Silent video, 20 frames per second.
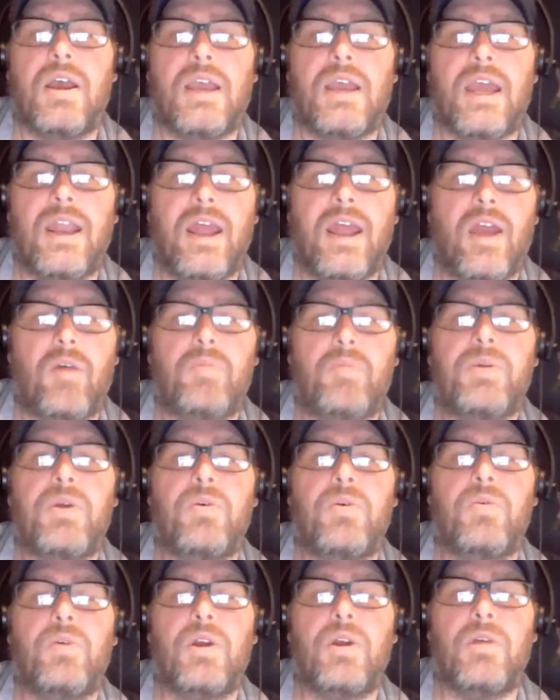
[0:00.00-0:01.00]
can help
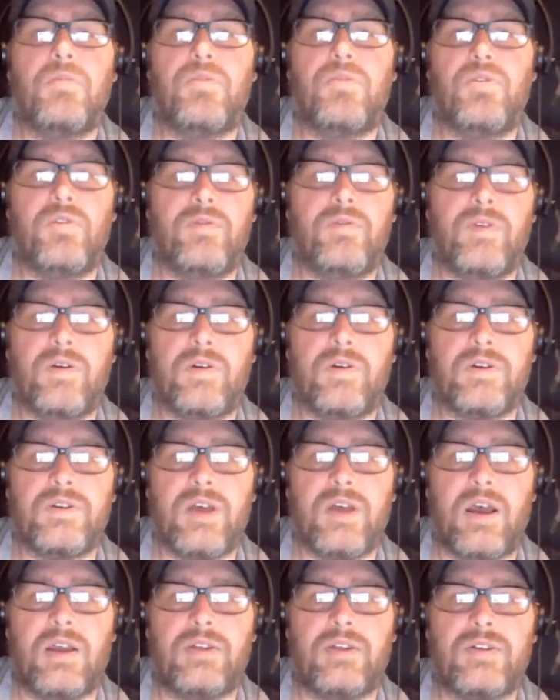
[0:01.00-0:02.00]
you improve your
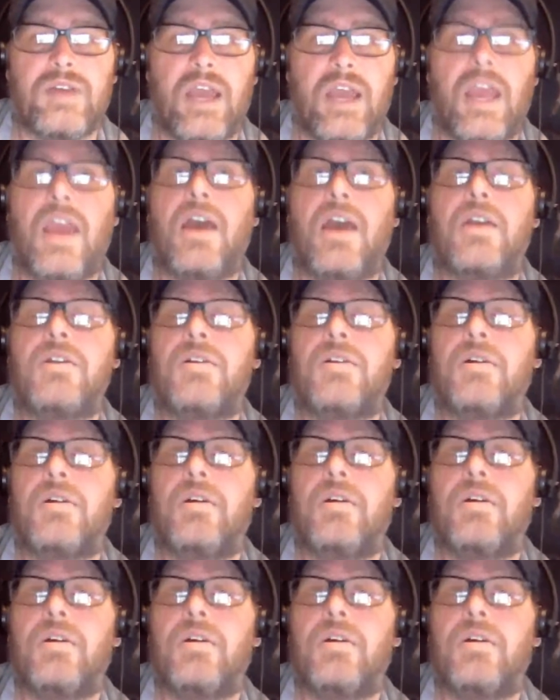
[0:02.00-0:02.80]
designs and